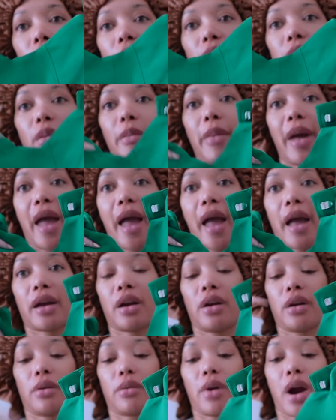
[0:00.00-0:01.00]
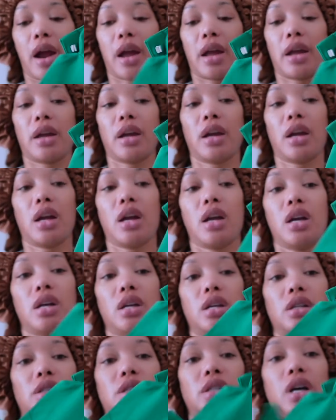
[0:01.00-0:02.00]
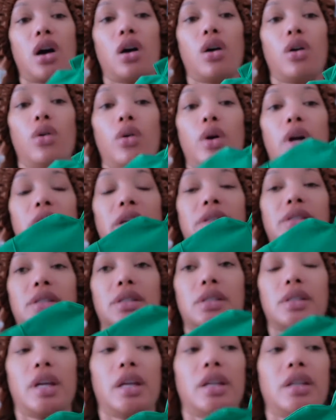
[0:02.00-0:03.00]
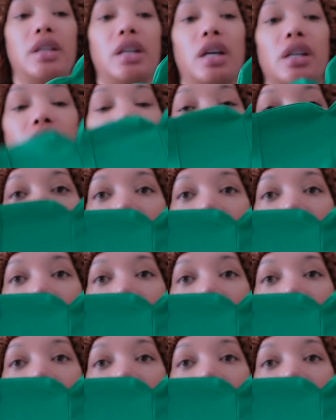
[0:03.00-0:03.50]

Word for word: the back, right? So it's, it doesn't